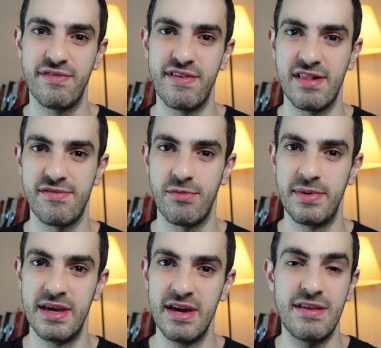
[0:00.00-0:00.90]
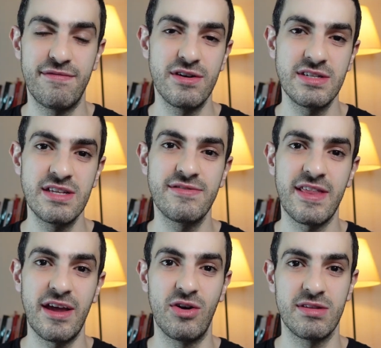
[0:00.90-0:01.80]
events for me. The first is
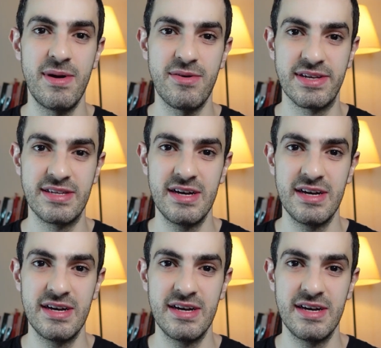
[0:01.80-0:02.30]
that I got married.